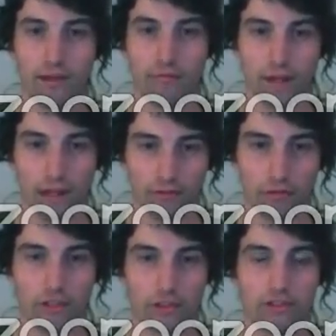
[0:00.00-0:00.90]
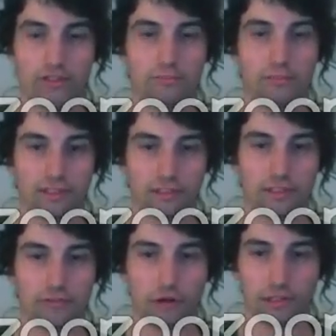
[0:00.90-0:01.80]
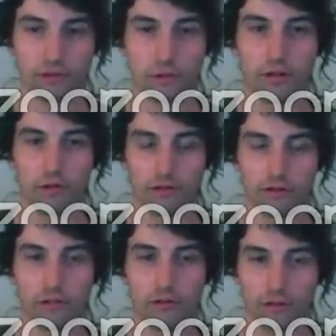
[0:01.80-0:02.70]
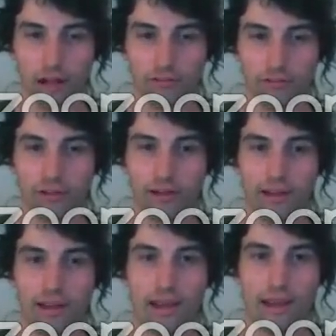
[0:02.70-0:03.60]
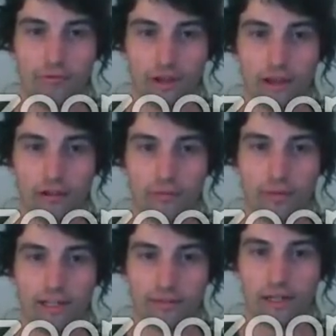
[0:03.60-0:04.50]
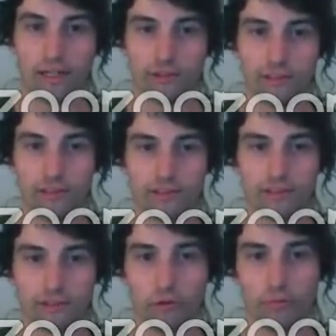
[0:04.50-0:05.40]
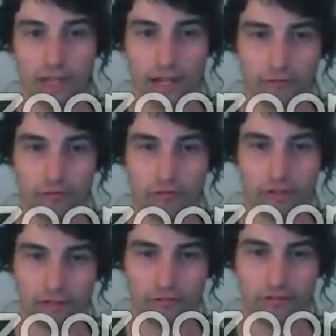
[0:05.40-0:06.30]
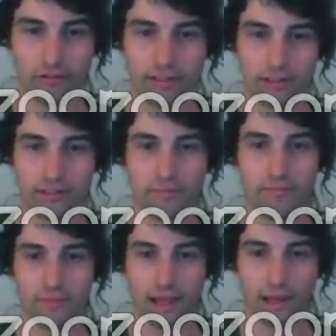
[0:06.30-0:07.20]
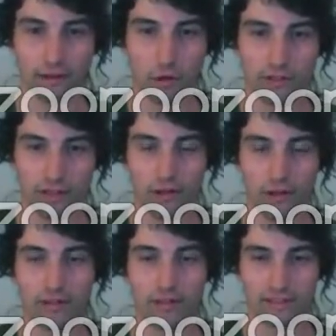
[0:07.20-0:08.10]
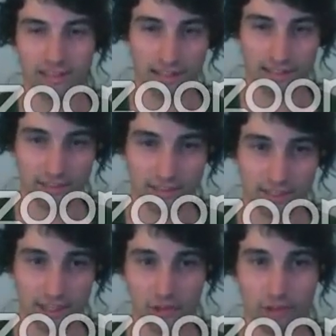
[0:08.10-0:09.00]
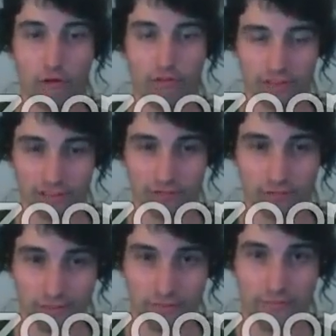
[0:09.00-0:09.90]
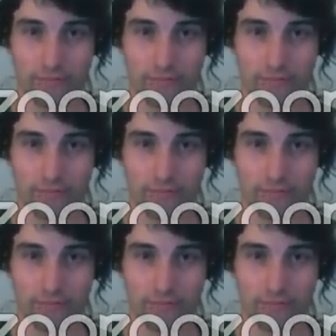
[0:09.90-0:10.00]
We have conditions, basically first order logic on graphs, and we have bisimulations, so behavioral equivalence and our talk is at the intersection of these three.